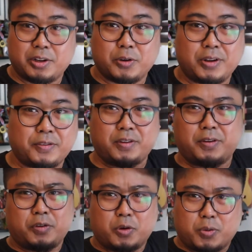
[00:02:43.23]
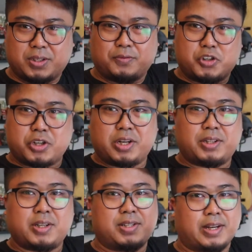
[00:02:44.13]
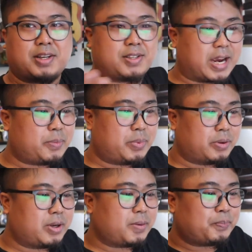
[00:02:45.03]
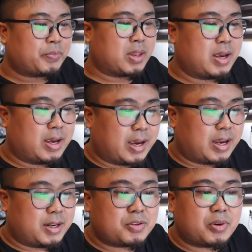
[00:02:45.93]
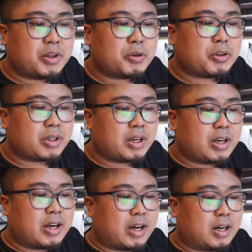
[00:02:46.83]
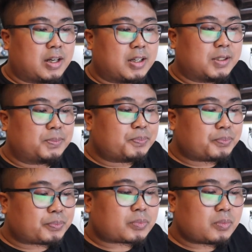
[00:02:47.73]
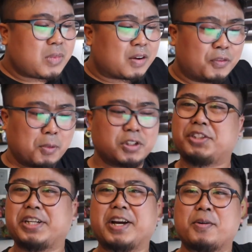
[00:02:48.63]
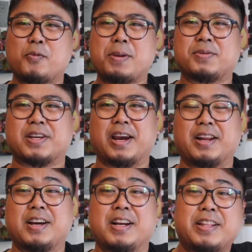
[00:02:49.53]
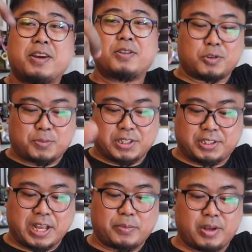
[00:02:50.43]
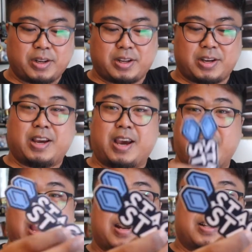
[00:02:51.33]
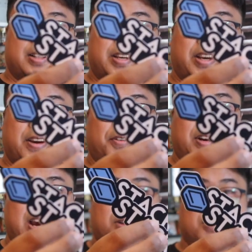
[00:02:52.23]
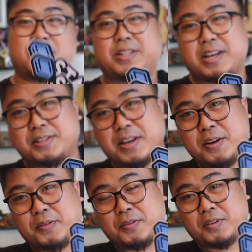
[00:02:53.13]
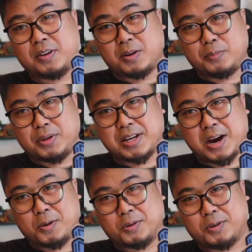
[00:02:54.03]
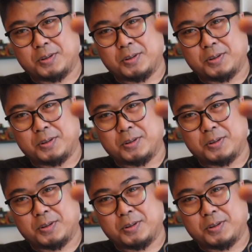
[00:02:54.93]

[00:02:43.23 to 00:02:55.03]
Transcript: You know, if you know what's visual editor, it's like a site builder, and it's really good. For more, just check out the website. Thank you so much, Stackbit, and take care for now. Stay safe. Peace out.